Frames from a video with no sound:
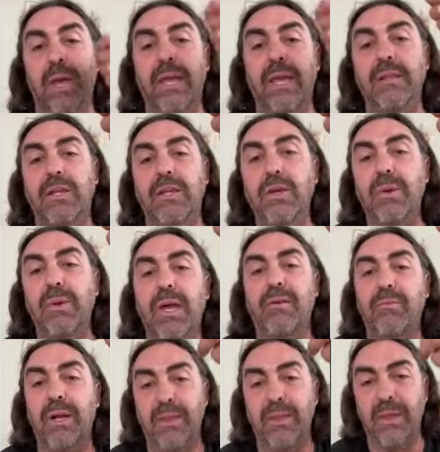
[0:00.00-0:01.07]
paying the Cuban
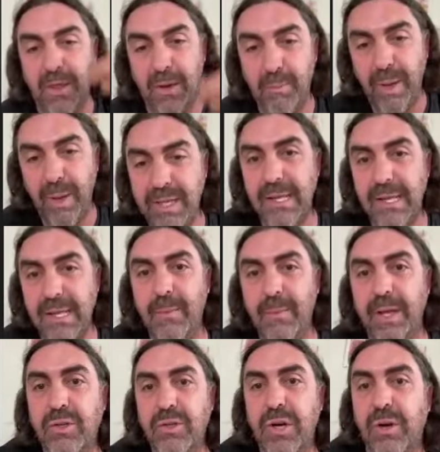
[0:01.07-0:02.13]
government that then pays them
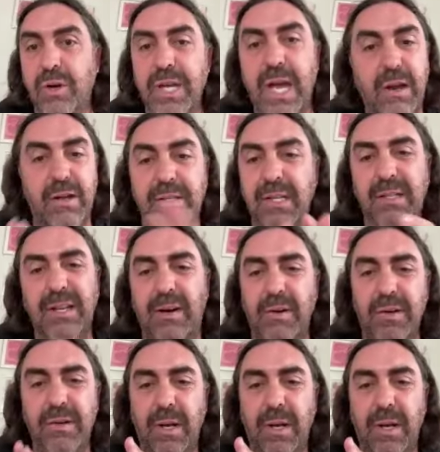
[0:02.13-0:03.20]
like trickle down. I was like, no,
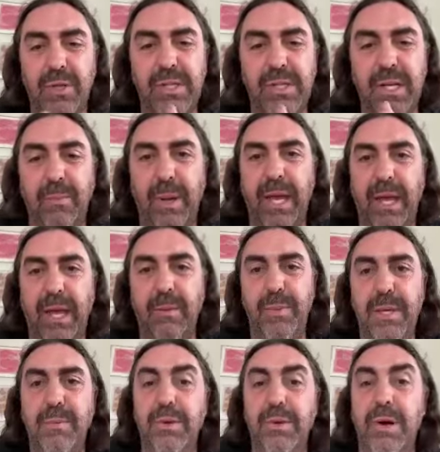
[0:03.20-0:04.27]
dude, I'm just going to pay the
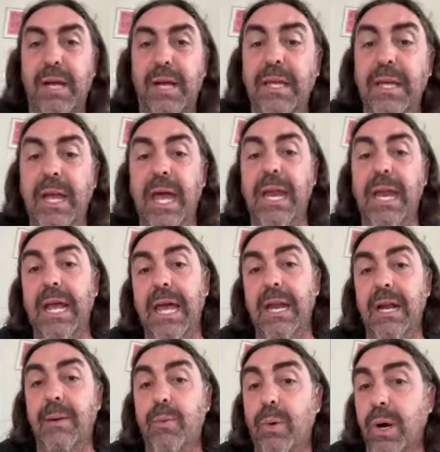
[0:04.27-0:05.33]
people directly. And it
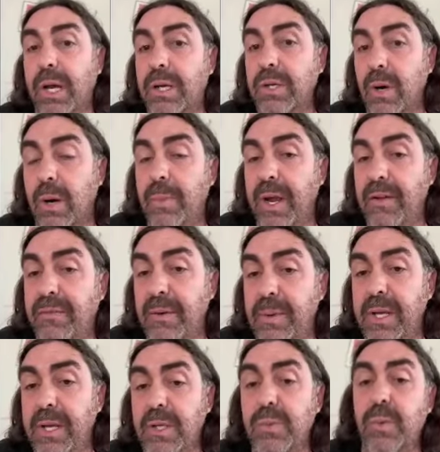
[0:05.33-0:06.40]
ended up working to our benefit
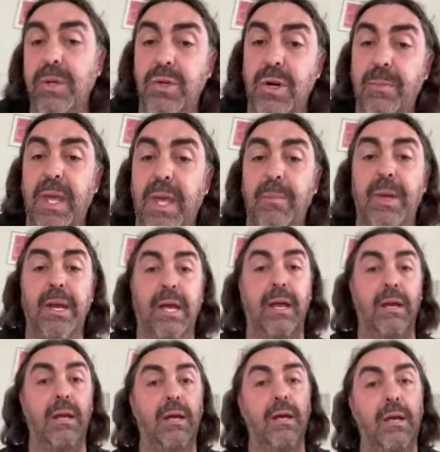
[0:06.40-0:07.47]
because when Trump came in
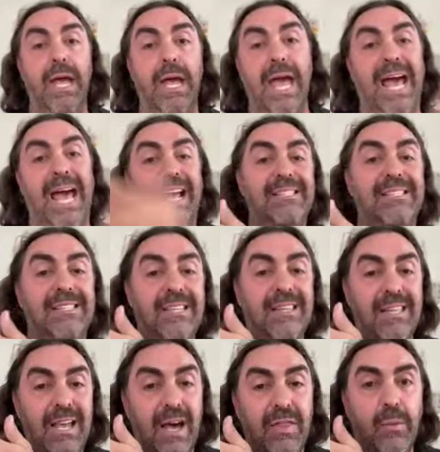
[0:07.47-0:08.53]
and X'd
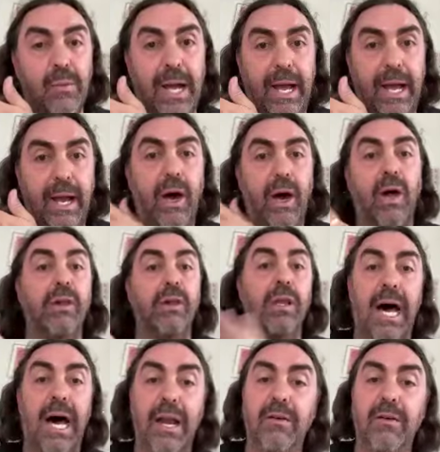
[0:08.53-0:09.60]
the other way, a
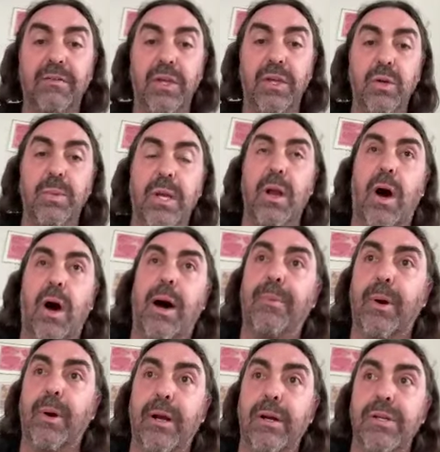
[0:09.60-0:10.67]
lot of Cuban
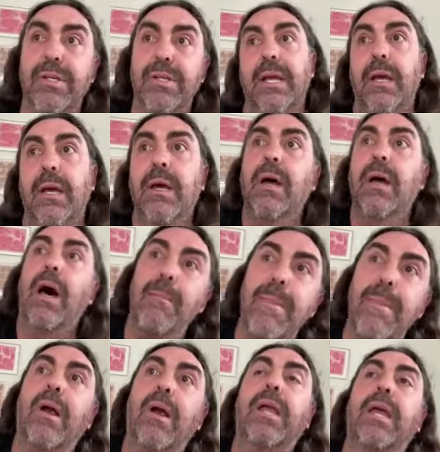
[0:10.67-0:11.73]
operators, like
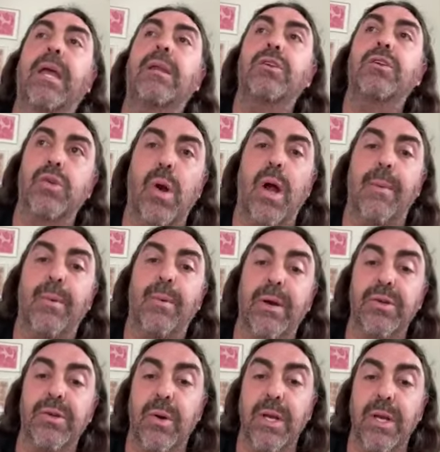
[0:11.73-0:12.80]
American tour
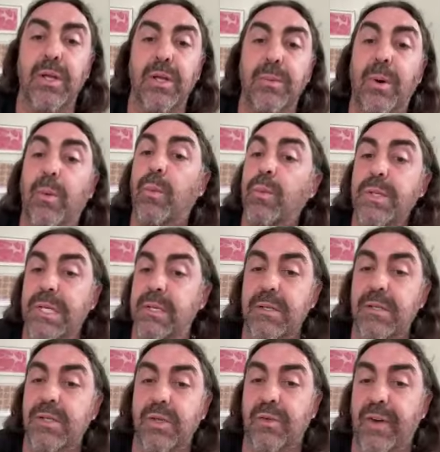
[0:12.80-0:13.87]
operators going to Cuba,
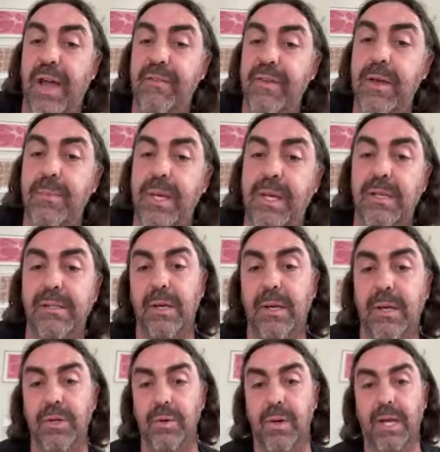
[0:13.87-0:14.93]
didn't survive it because they
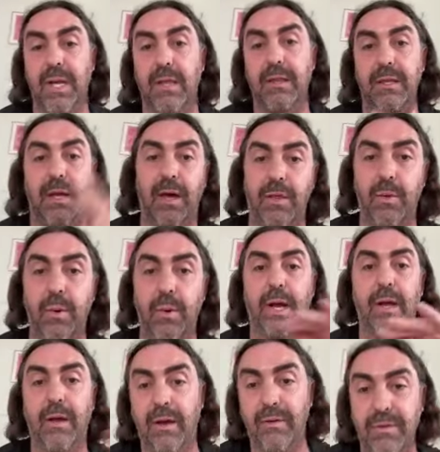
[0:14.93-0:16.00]
were doing it the other
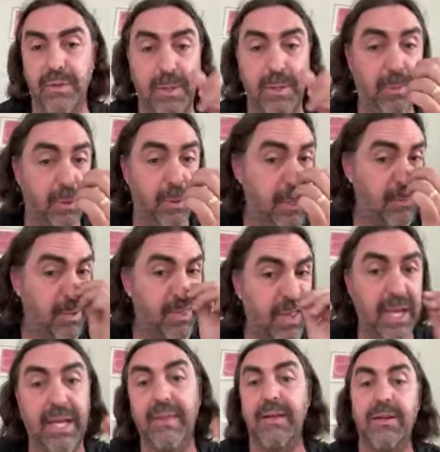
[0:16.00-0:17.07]
way of this people to people
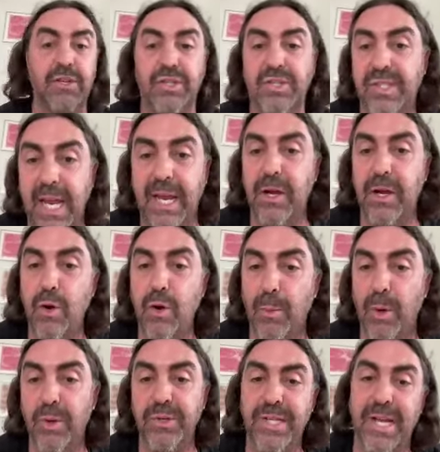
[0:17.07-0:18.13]
thing and then just staying in normal
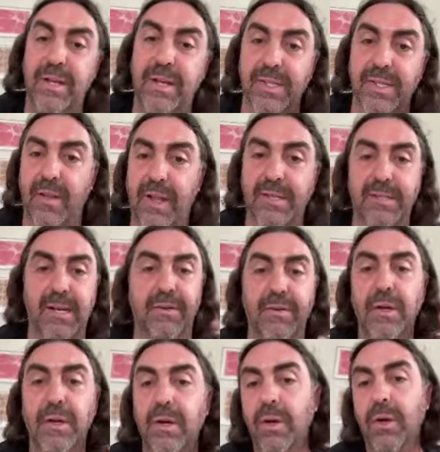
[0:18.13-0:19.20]
hotels and all that stuff.
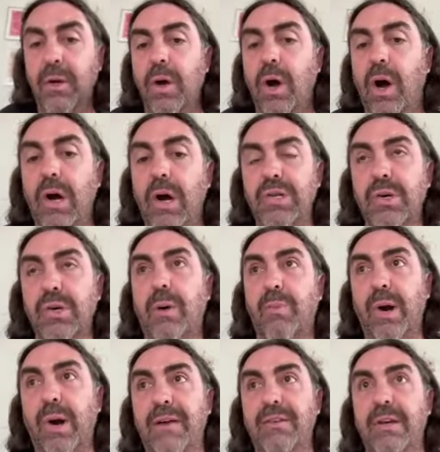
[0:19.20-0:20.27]
Ours are all
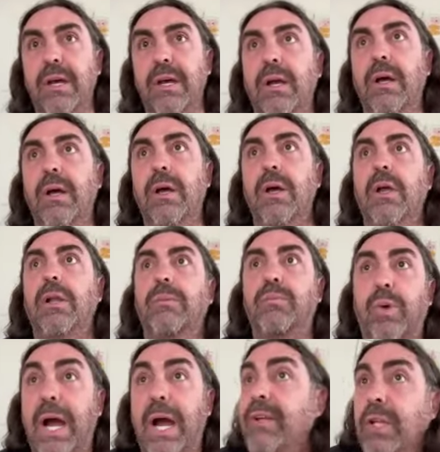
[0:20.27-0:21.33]

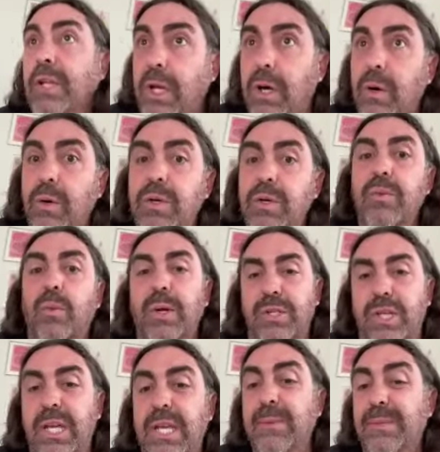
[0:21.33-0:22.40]
privately owned,
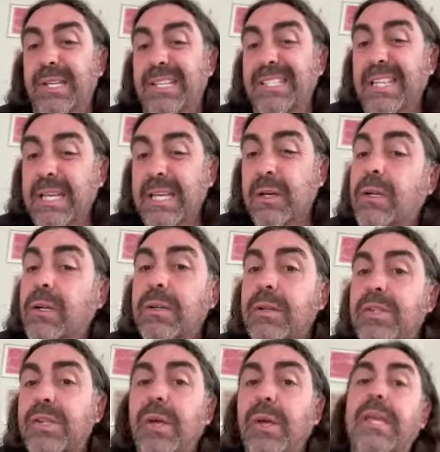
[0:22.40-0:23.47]
which keeps us legal.
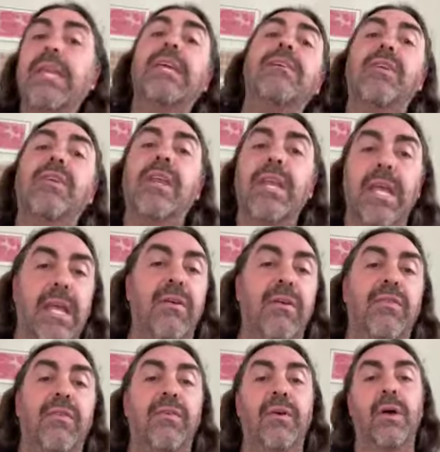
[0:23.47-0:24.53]
So even
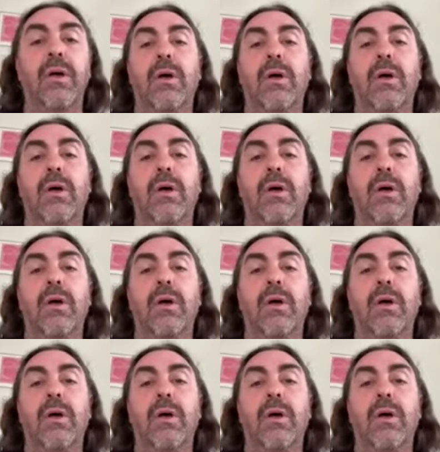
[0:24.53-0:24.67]
if